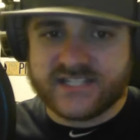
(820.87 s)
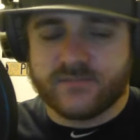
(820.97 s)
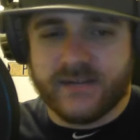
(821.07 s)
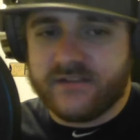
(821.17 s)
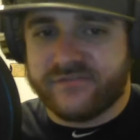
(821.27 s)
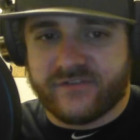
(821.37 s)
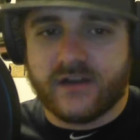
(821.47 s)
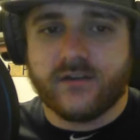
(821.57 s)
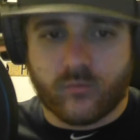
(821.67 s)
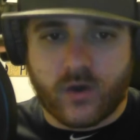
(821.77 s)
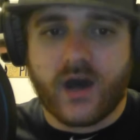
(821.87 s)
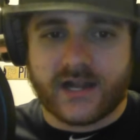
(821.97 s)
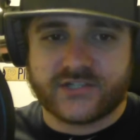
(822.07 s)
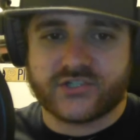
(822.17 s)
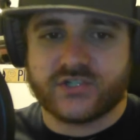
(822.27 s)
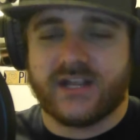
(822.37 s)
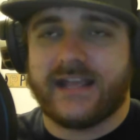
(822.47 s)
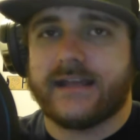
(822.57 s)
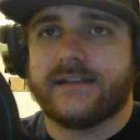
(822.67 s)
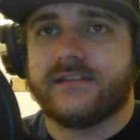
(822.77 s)
been fun to watch,
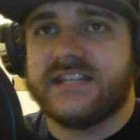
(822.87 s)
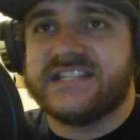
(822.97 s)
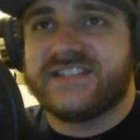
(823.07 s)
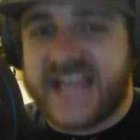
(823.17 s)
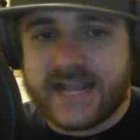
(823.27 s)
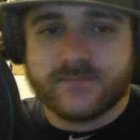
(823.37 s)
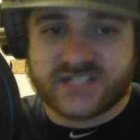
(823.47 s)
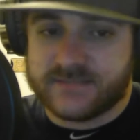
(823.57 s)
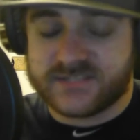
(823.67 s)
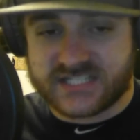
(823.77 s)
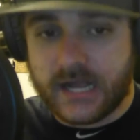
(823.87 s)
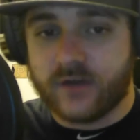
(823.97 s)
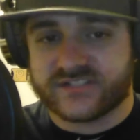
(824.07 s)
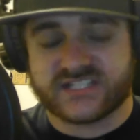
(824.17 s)
and these games themselves,